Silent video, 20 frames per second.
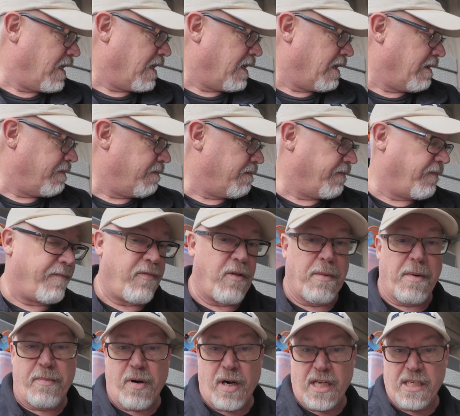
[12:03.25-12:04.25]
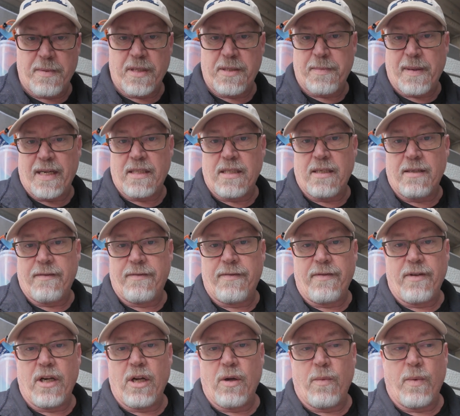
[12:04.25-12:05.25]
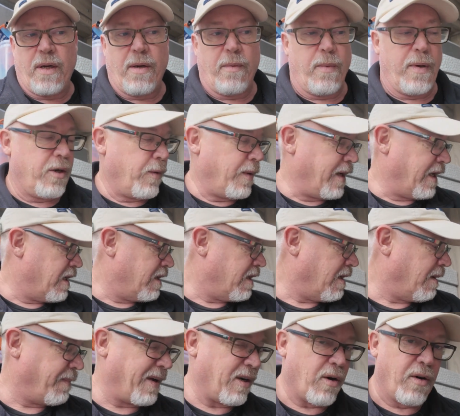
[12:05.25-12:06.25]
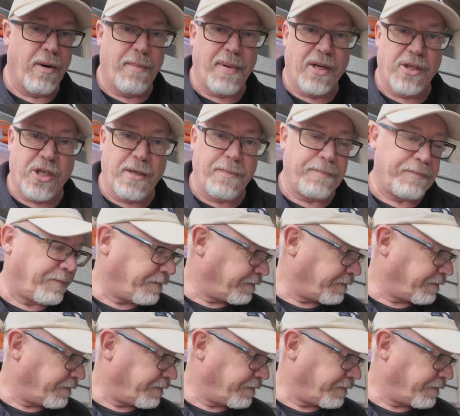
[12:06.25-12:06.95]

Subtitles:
From a price perspective, you know, we're doing a bit on the budget.